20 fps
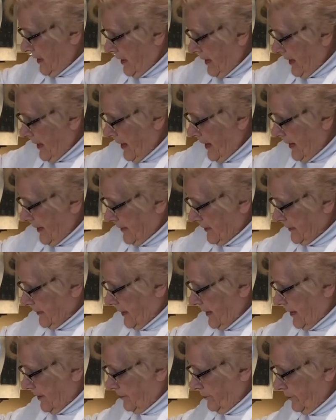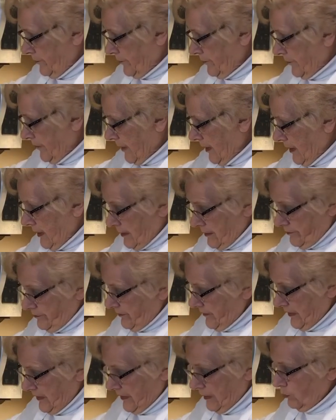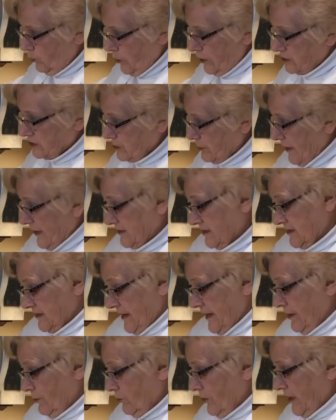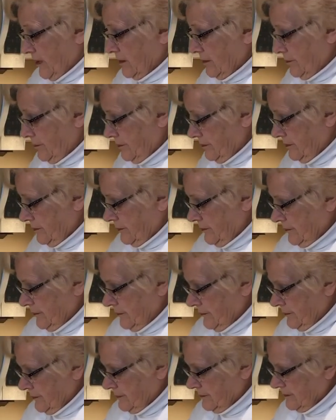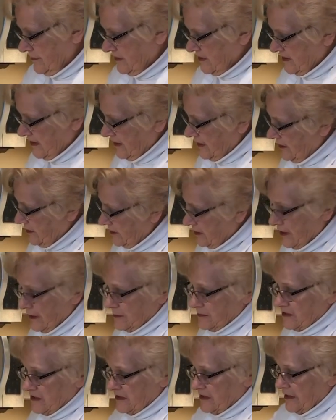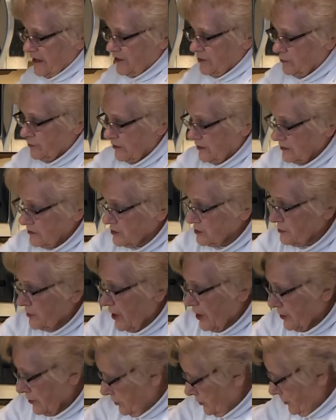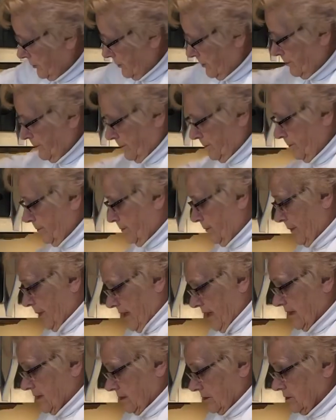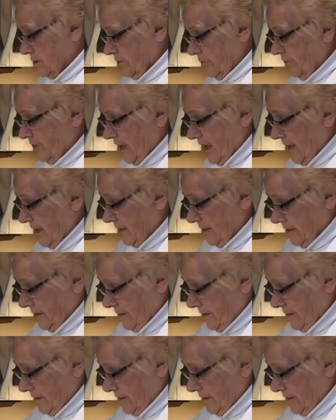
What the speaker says: And it works best that way. See, here comes another one. Smaller, but fine.